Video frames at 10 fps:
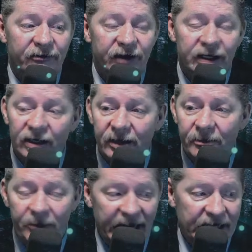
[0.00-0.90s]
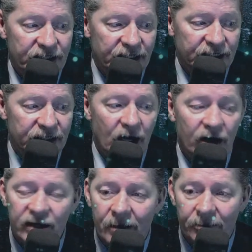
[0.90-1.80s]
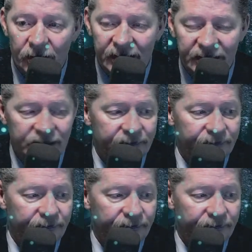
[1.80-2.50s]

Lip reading: feel impatience are numberless,